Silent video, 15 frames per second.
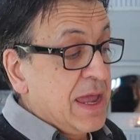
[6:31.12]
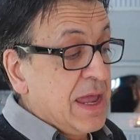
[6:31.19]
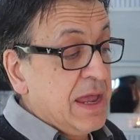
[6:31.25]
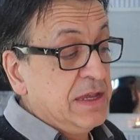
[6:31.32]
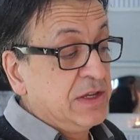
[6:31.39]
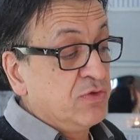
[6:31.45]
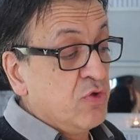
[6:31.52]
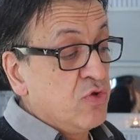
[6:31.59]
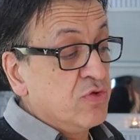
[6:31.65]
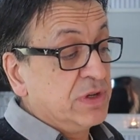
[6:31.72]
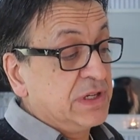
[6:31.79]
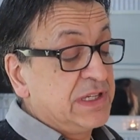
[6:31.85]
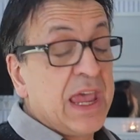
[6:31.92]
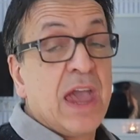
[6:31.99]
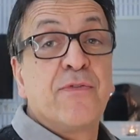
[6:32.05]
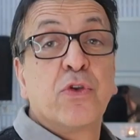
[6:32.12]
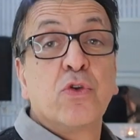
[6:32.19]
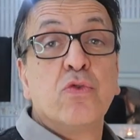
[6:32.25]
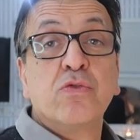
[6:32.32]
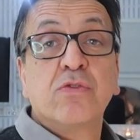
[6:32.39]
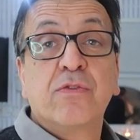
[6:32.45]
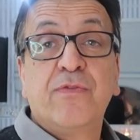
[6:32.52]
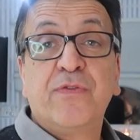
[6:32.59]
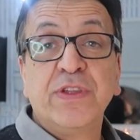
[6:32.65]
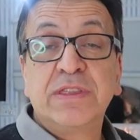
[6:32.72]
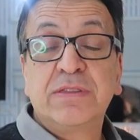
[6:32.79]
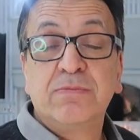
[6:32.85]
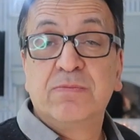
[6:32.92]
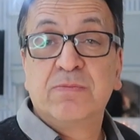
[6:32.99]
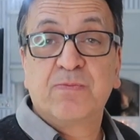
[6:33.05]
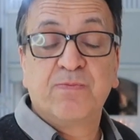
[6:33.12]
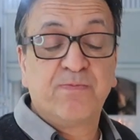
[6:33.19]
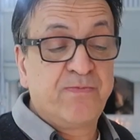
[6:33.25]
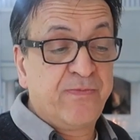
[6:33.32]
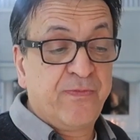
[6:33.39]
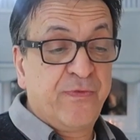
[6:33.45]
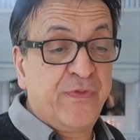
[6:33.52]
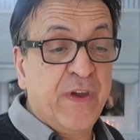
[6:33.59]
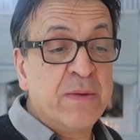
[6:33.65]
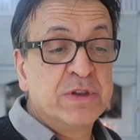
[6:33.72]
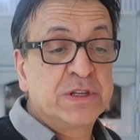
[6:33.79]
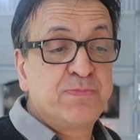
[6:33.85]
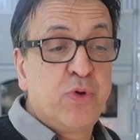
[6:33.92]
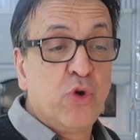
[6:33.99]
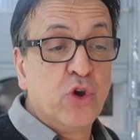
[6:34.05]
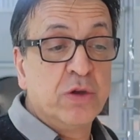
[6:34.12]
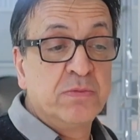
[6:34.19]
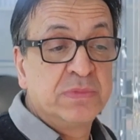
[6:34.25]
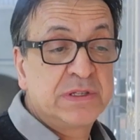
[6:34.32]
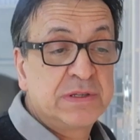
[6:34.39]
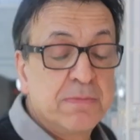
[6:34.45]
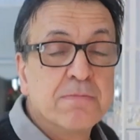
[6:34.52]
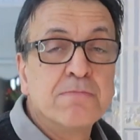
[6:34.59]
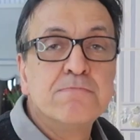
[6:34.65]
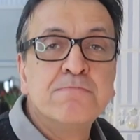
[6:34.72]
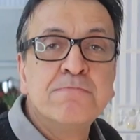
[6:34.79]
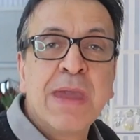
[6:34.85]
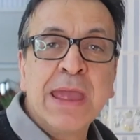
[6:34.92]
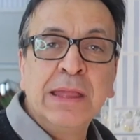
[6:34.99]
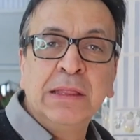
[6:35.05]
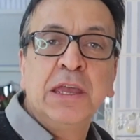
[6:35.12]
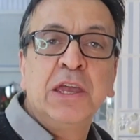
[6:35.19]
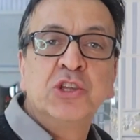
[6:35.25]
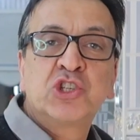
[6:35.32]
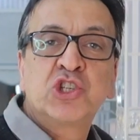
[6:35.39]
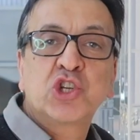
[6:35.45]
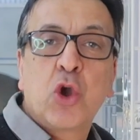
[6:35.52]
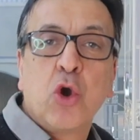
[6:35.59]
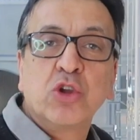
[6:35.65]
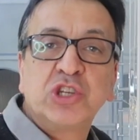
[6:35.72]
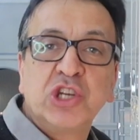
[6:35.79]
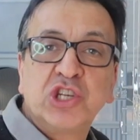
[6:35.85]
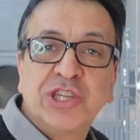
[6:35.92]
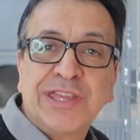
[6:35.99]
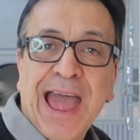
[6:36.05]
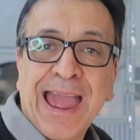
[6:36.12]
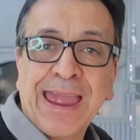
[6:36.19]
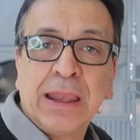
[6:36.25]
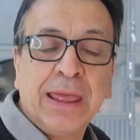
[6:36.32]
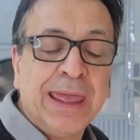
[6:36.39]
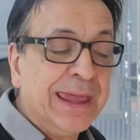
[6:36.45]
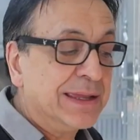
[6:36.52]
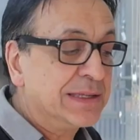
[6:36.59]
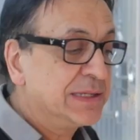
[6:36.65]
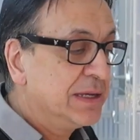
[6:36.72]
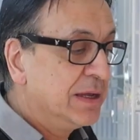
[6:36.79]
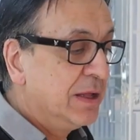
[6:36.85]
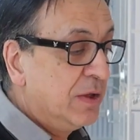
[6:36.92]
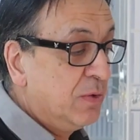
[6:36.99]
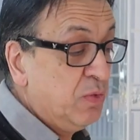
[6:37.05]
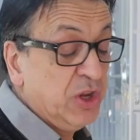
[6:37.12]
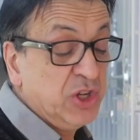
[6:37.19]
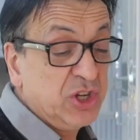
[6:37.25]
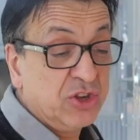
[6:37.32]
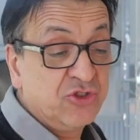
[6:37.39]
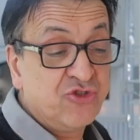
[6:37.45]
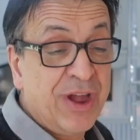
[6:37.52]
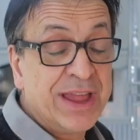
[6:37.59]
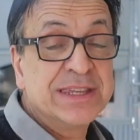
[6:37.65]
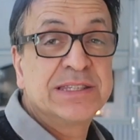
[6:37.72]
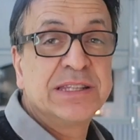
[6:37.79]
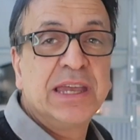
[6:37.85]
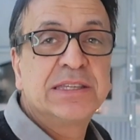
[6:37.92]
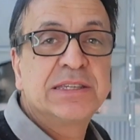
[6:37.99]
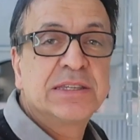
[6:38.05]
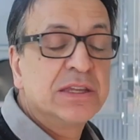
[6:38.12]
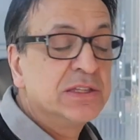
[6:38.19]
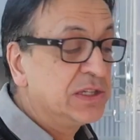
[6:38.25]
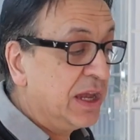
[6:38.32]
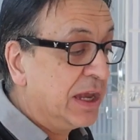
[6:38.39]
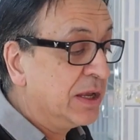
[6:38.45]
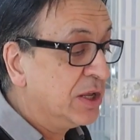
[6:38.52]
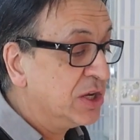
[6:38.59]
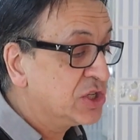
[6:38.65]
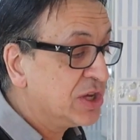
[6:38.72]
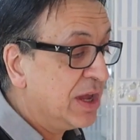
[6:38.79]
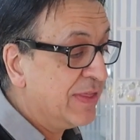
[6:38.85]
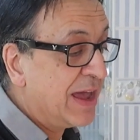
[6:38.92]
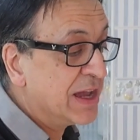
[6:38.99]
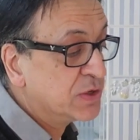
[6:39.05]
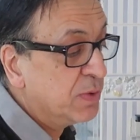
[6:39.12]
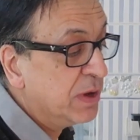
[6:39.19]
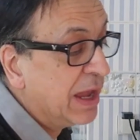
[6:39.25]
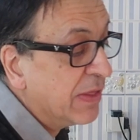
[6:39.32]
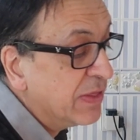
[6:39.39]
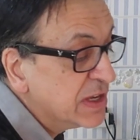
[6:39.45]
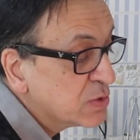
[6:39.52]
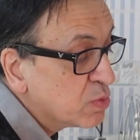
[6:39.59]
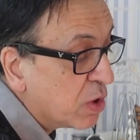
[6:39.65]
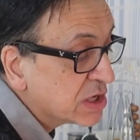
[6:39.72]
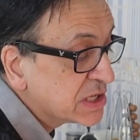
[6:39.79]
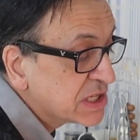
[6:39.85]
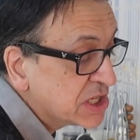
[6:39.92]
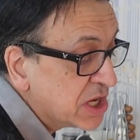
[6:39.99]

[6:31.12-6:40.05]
he's wrote several famous poems, mainly in Scottish dialect, which are translated into English, and that's where you get these words